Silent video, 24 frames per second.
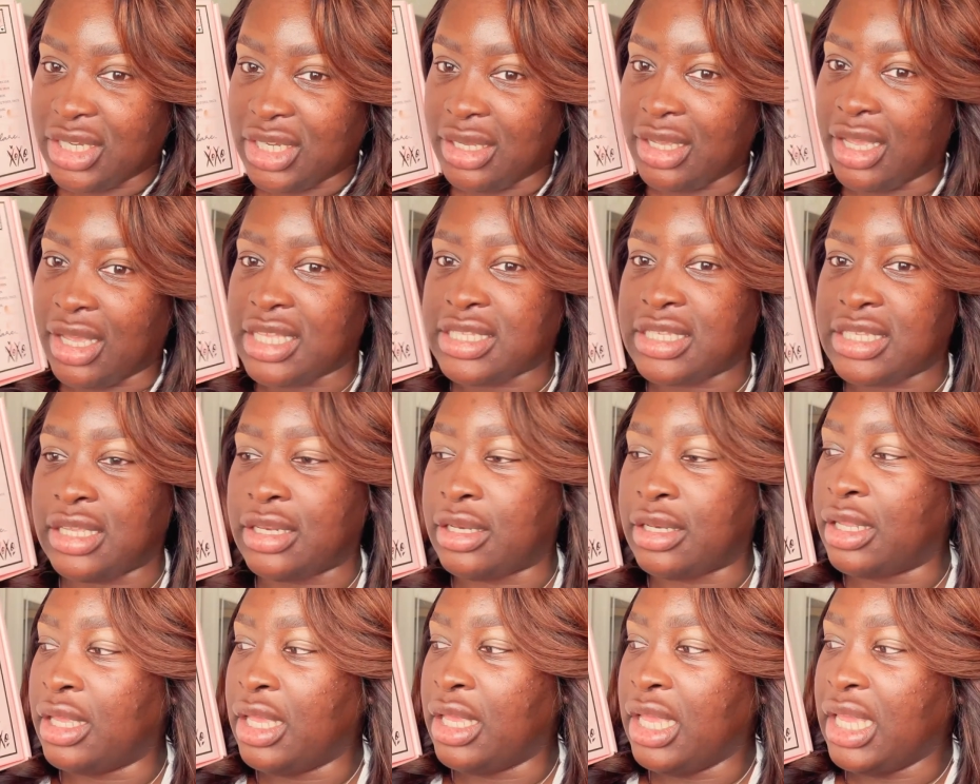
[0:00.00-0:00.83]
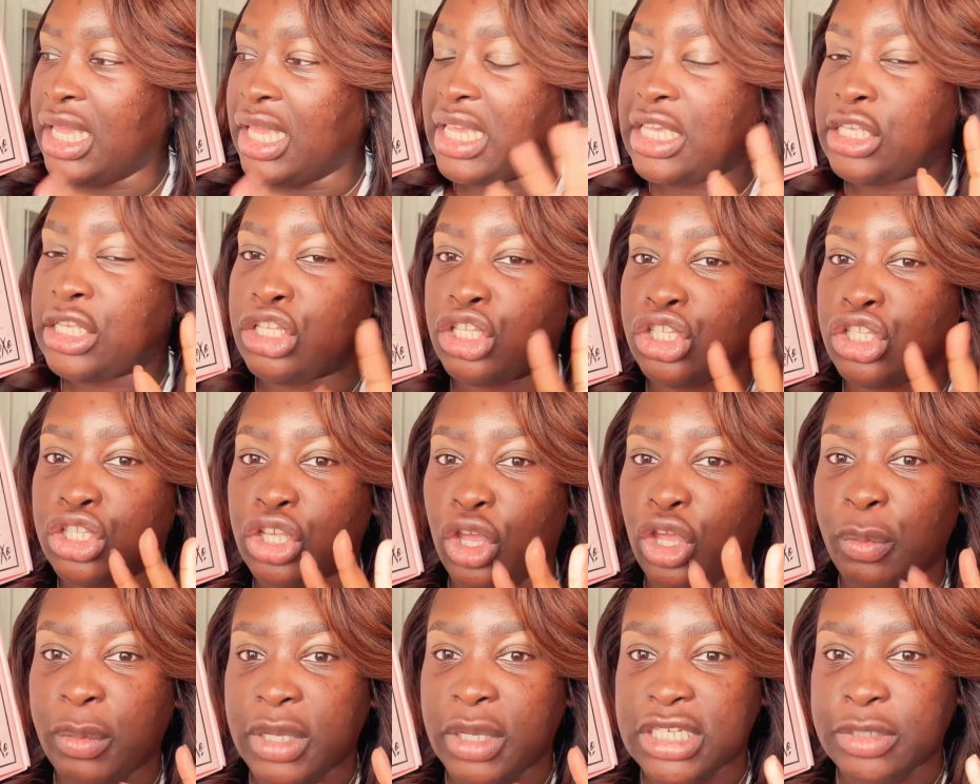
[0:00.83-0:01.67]
as in is
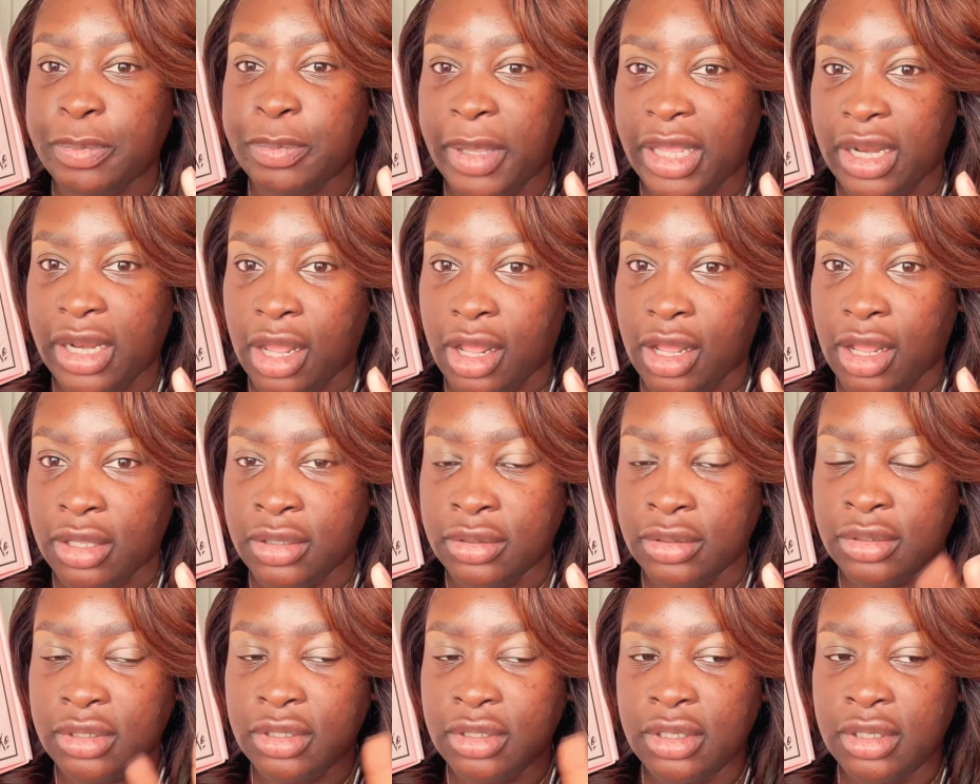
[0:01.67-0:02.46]
so much better